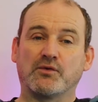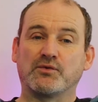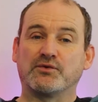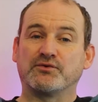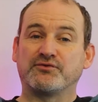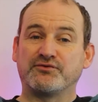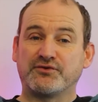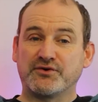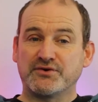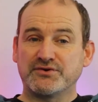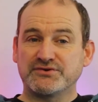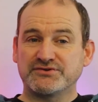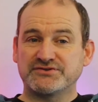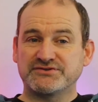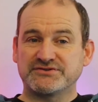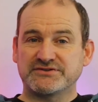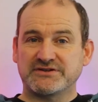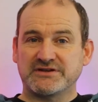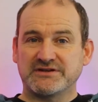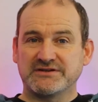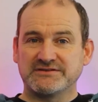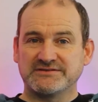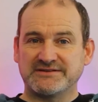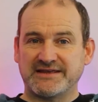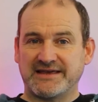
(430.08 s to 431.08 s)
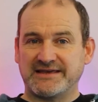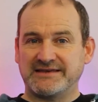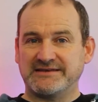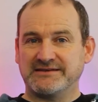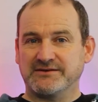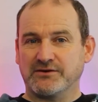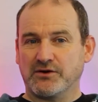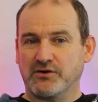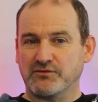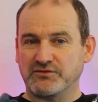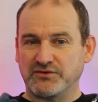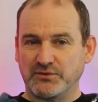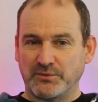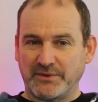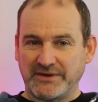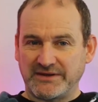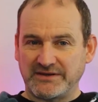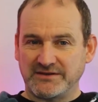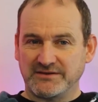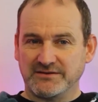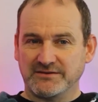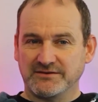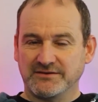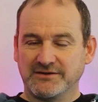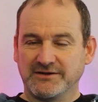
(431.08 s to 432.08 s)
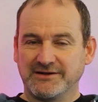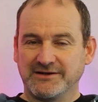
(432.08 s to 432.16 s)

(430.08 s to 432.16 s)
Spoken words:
on the first day of the week.